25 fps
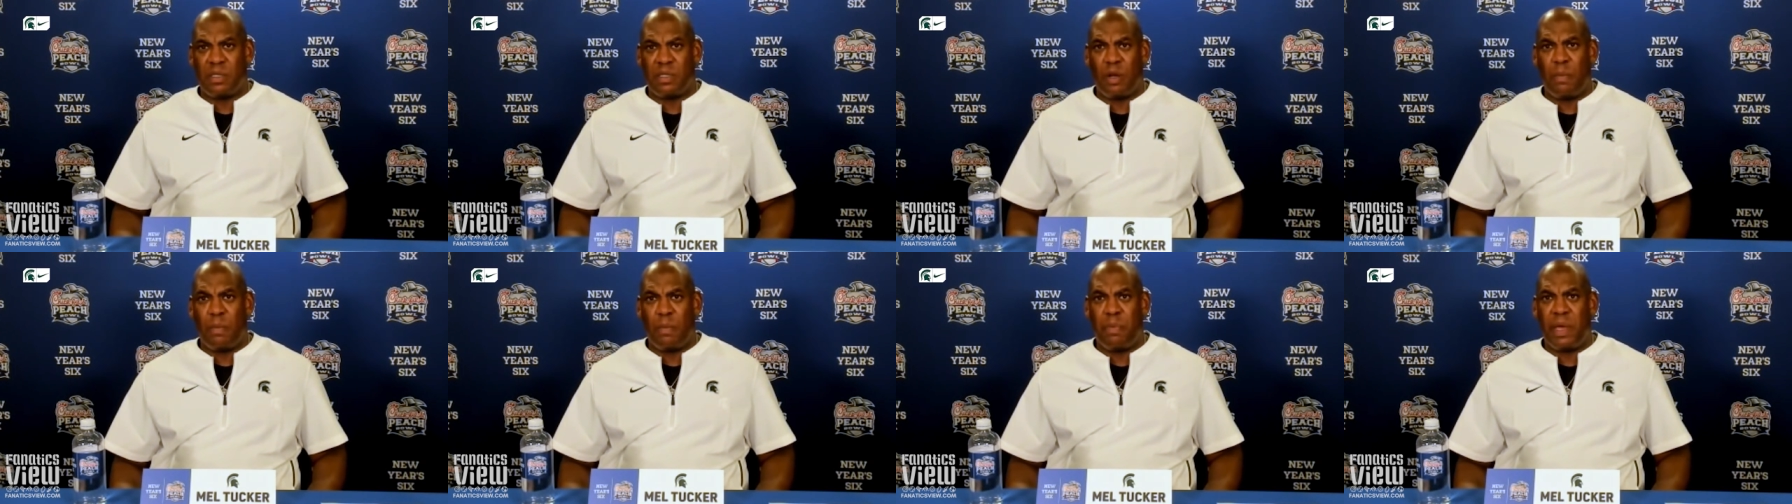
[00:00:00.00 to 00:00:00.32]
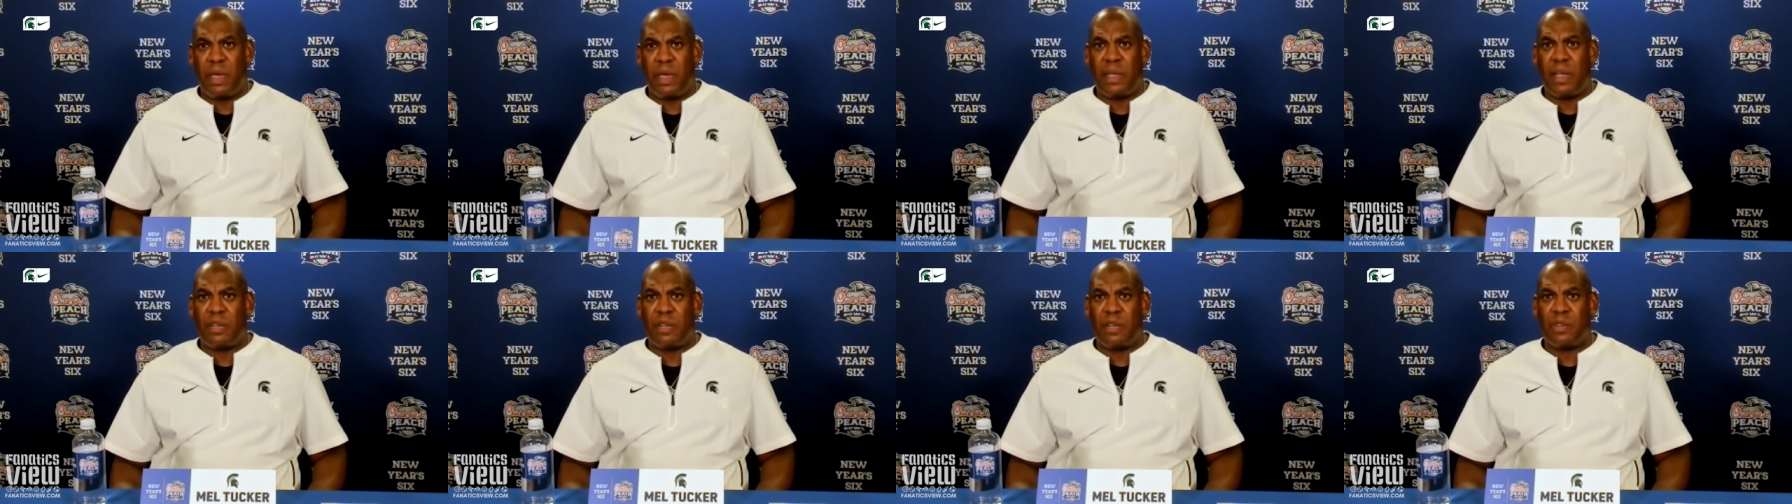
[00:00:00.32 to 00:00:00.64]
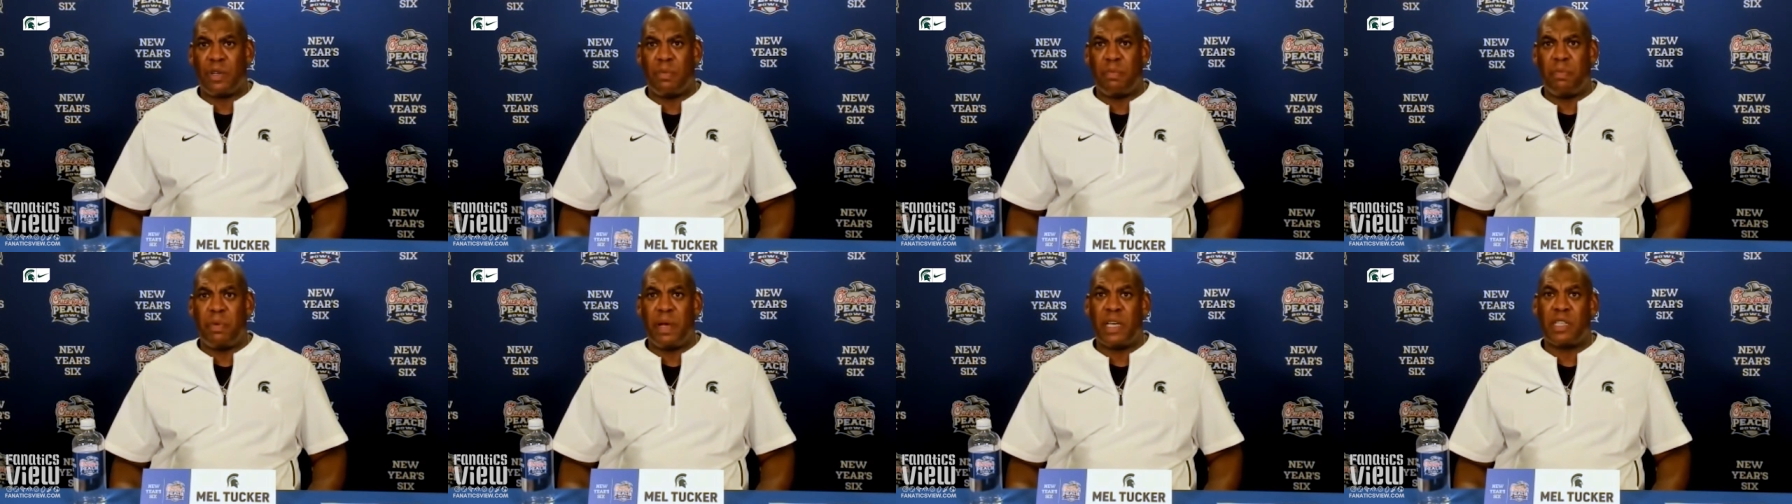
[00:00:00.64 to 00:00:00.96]
know being at
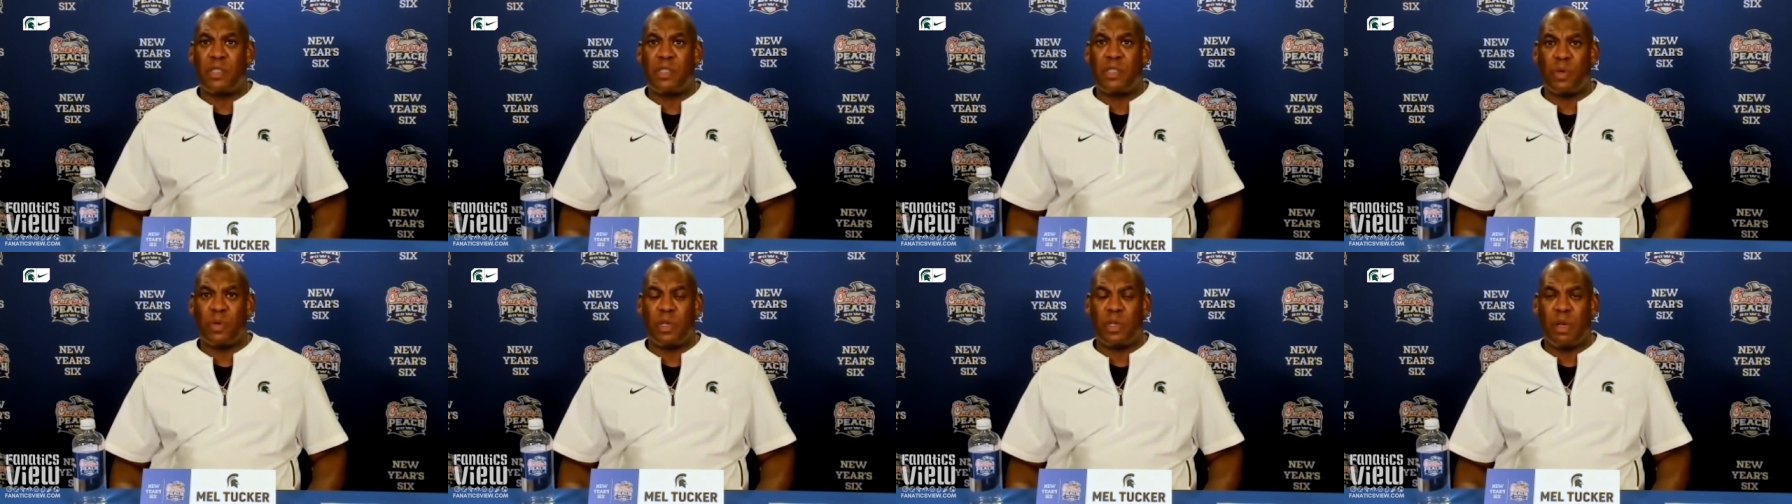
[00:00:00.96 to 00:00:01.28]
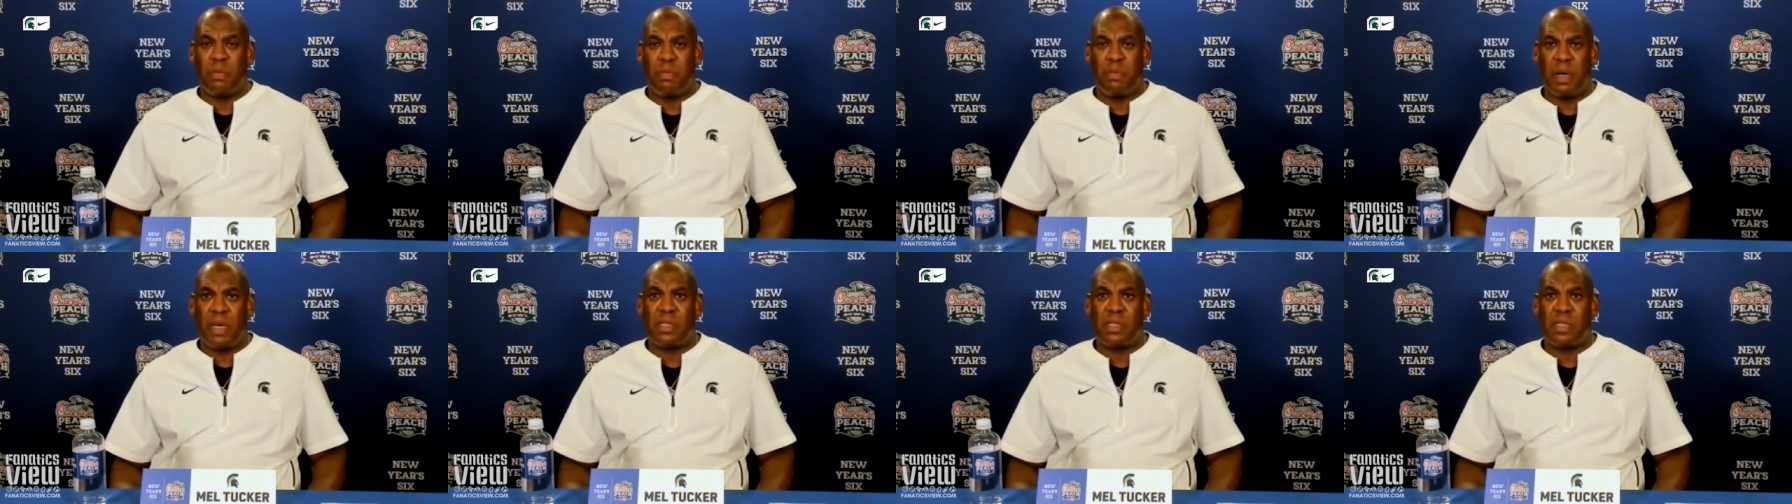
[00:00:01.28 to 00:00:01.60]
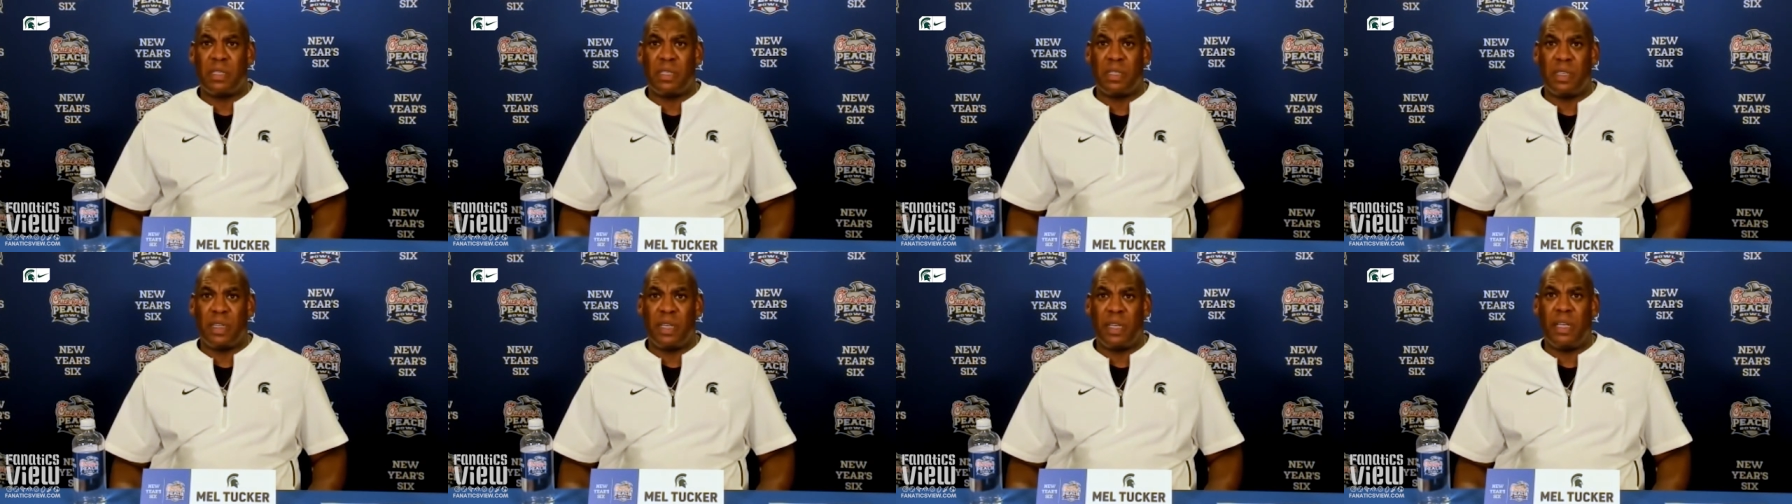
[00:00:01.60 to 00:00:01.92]
your best when your best
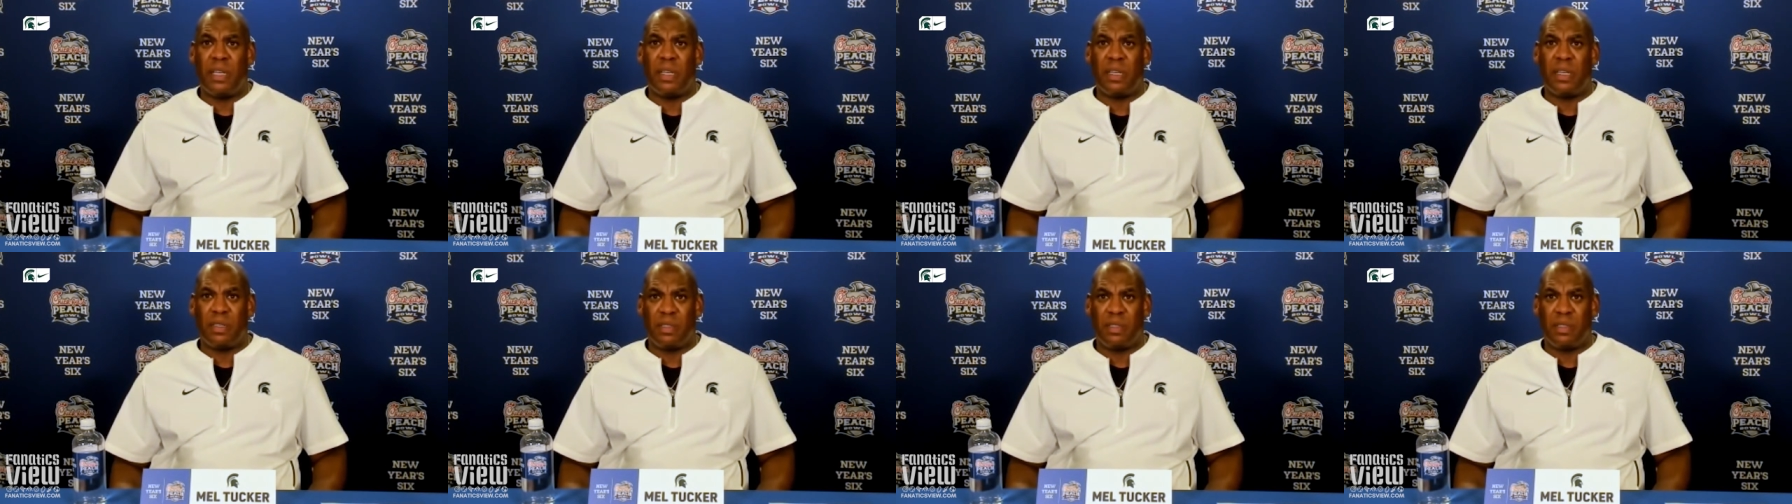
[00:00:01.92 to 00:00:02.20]
is needed,